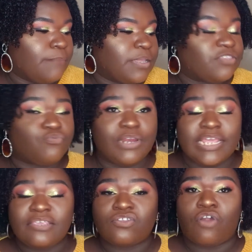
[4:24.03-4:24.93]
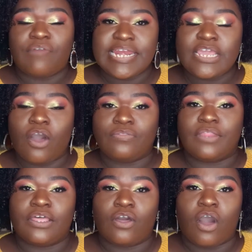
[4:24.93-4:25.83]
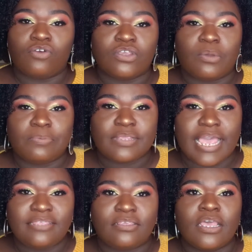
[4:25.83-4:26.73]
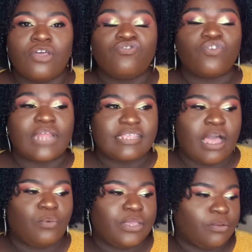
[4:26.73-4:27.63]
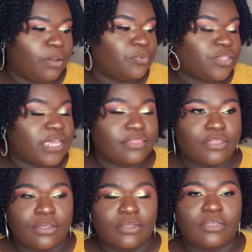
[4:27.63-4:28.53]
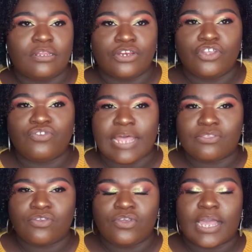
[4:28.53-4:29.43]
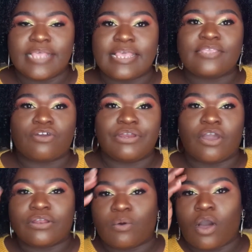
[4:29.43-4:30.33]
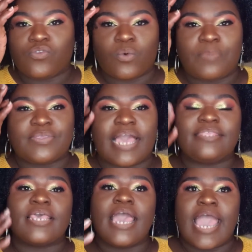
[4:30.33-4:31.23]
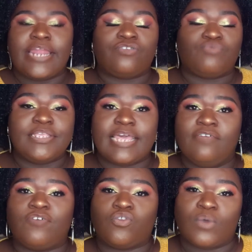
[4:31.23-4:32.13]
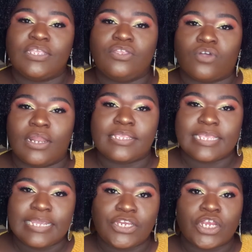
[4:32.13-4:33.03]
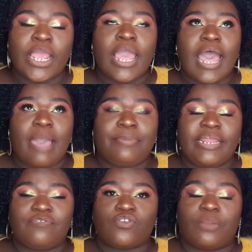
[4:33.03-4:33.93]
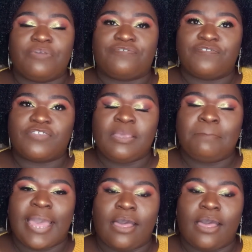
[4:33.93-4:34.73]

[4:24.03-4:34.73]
it's released already on the Ulta website, so that's how we were able to get the news out to you guys. It's already on the Ulta website and it's retailing for $20 each. I believe it's going to be £15